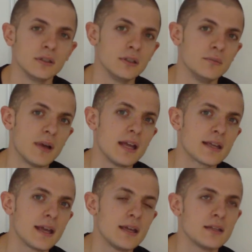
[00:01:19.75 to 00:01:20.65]
in my
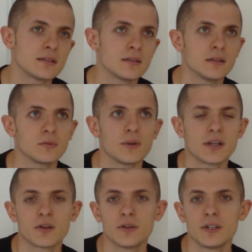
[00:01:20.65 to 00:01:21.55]
case, when
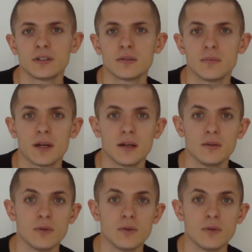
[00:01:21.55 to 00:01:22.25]
I created my